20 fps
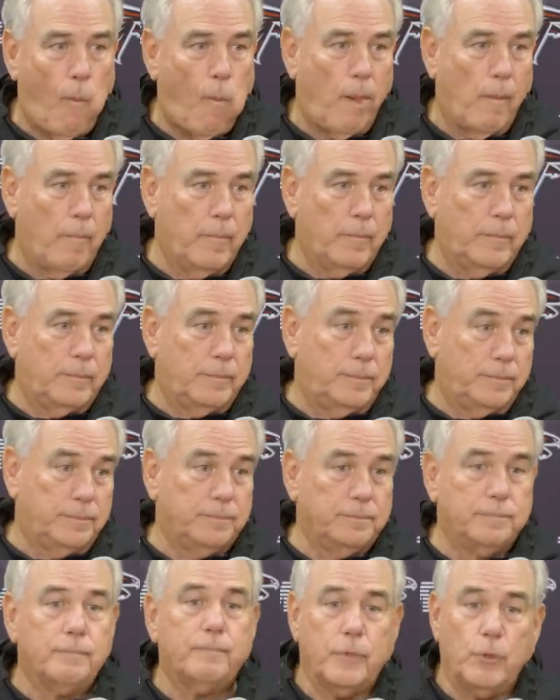Thank you, Coach.
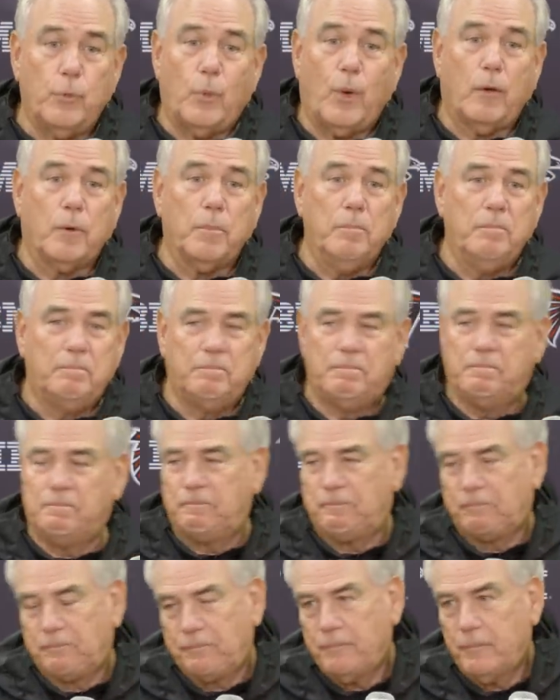You're welcome.
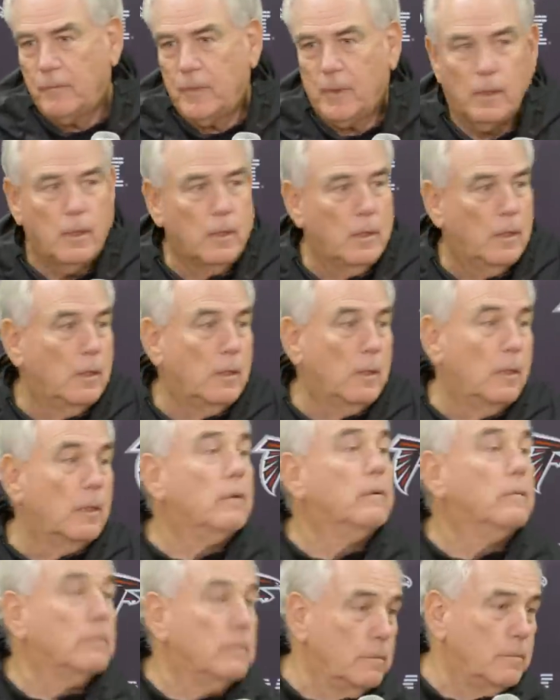I'll ask you a more
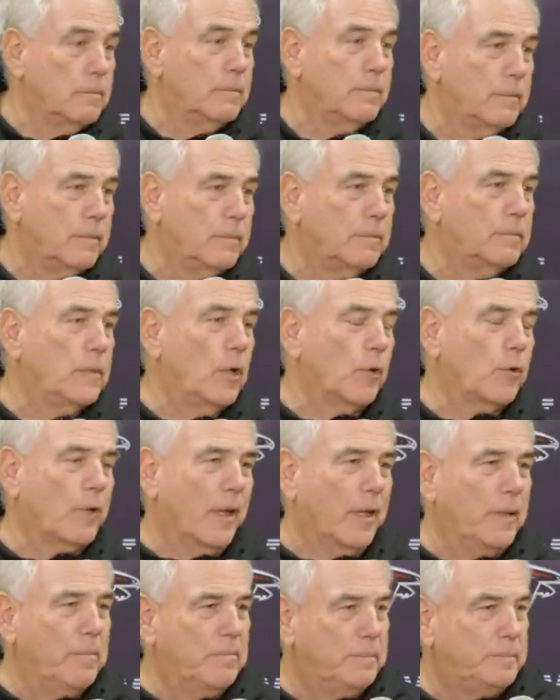general question.
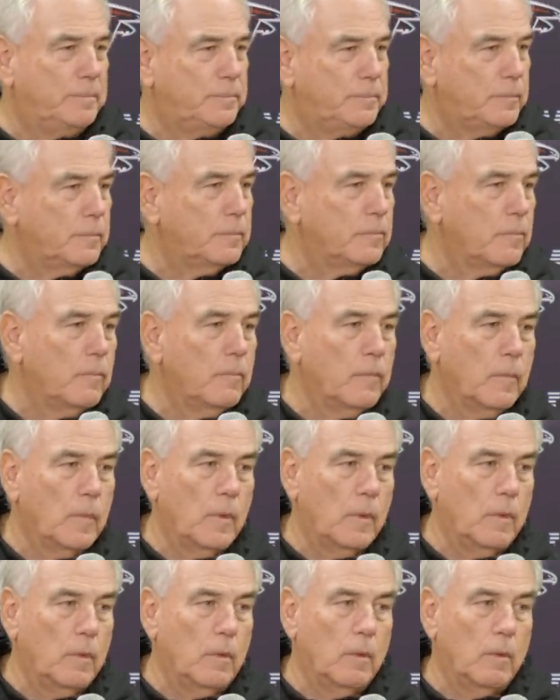Okay. You have one
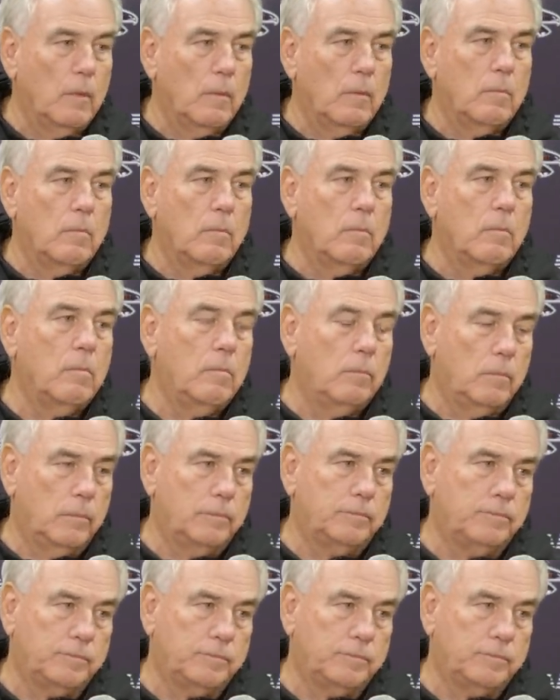too out of the last